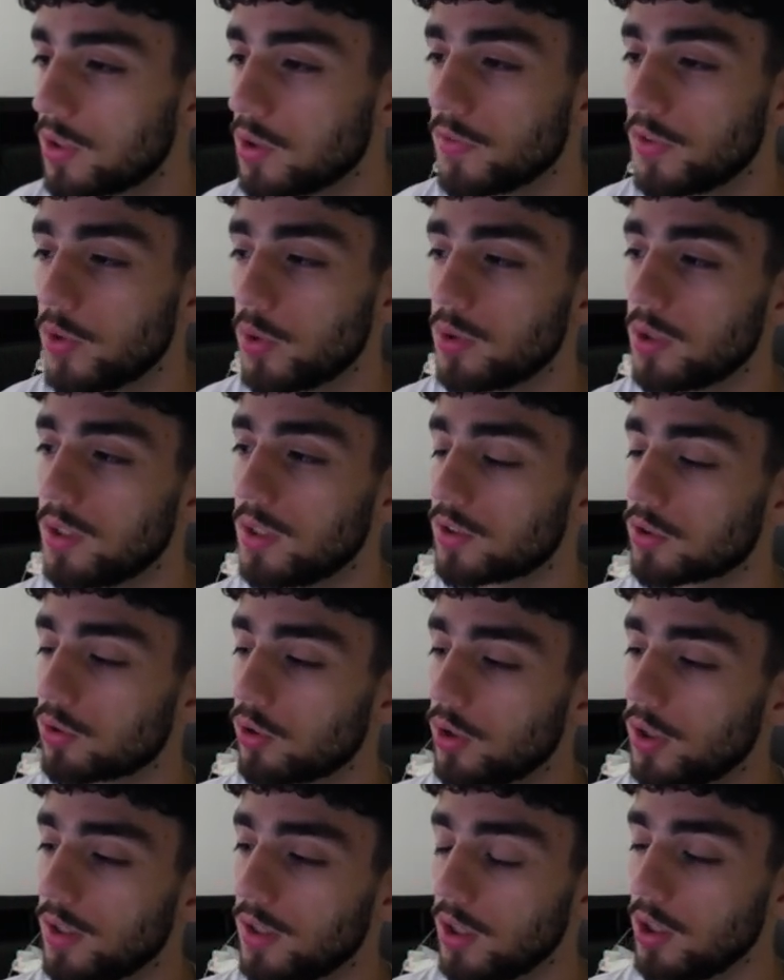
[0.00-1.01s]
So if you're in the
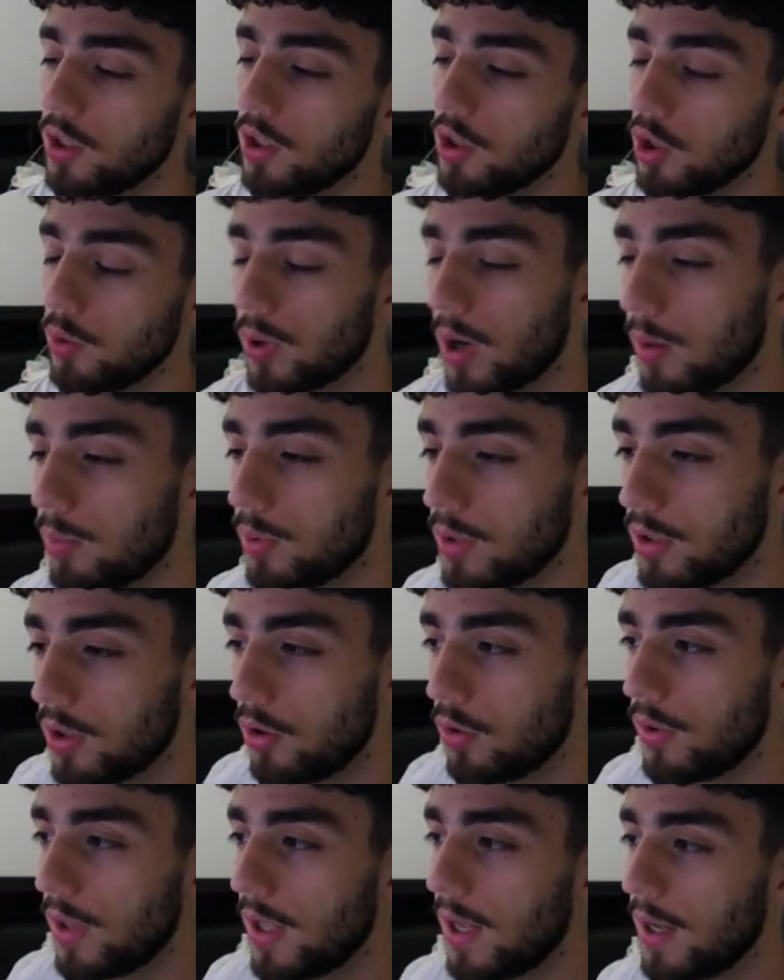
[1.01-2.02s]
Discord, you probably
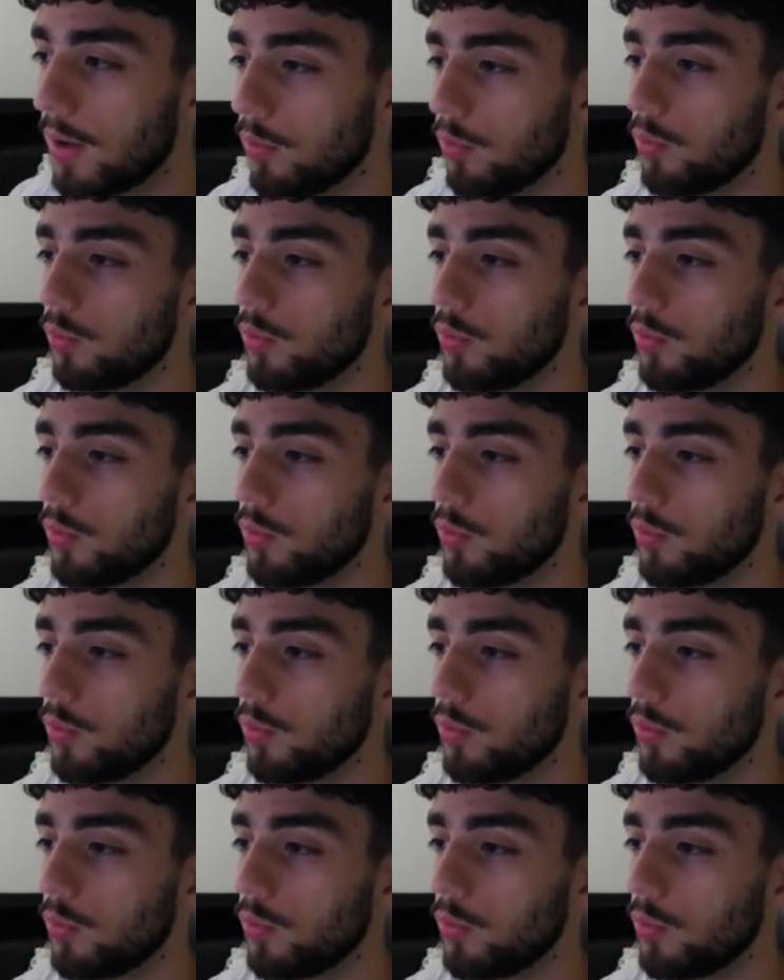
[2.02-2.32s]
know that